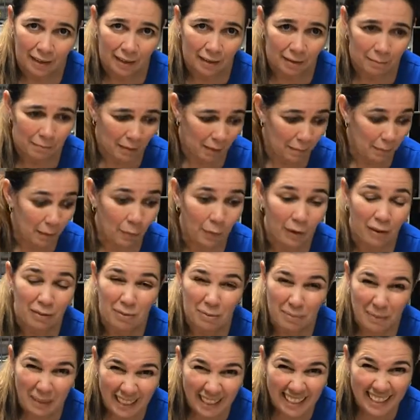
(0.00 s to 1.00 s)
Maybe away
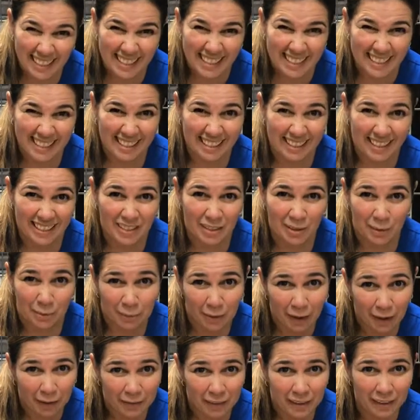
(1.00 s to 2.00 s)
from kids and not so
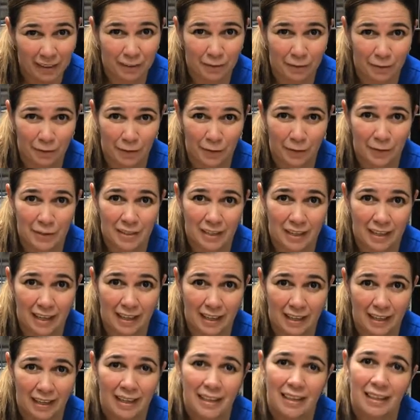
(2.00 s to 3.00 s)
rowdy the first
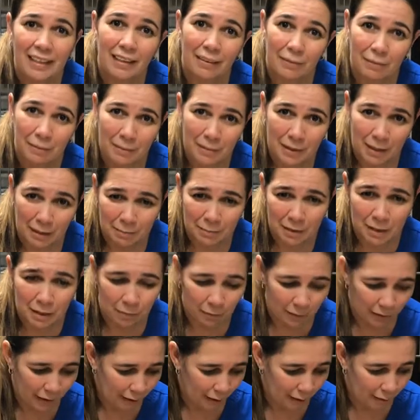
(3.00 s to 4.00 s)
day. Give them time to
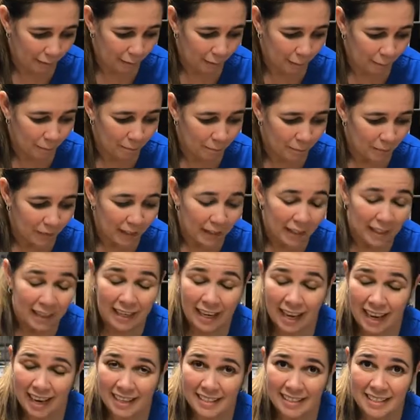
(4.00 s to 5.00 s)
recover.
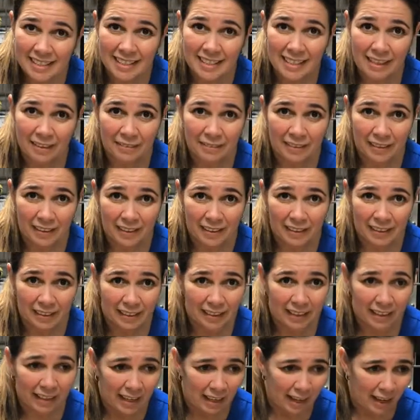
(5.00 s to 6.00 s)
Cats,
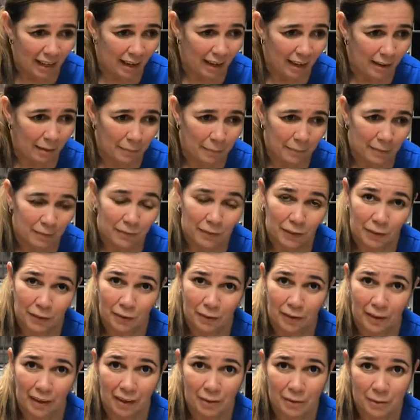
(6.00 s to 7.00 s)
definitely, if
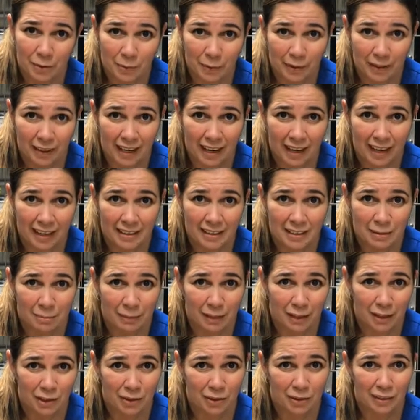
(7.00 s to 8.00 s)
they're outdoor cats,
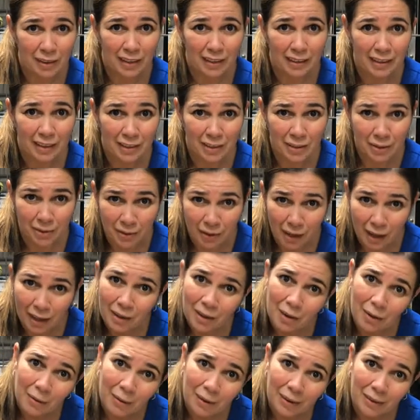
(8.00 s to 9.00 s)
make sure that they do not
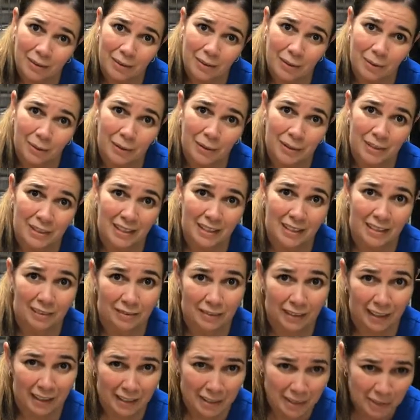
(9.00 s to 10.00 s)
go outdoors, and if
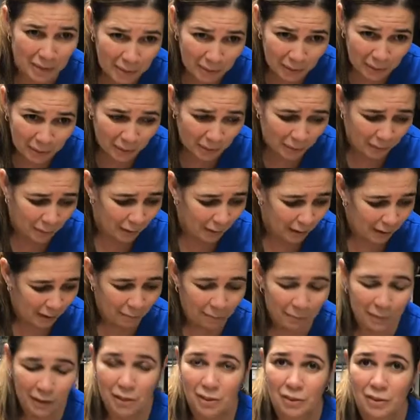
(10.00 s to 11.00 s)
they do,
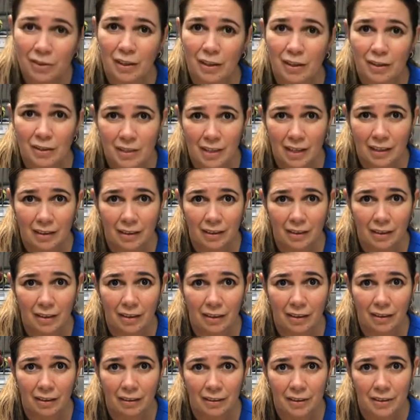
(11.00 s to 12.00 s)
make sure that you take the
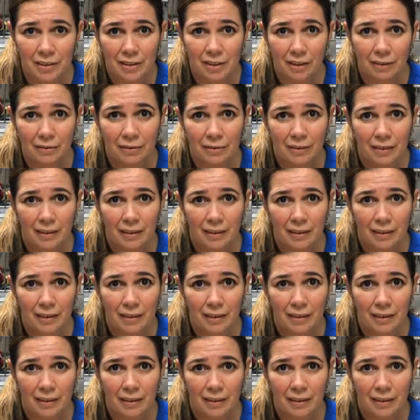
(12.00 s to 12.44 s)
e-collars off.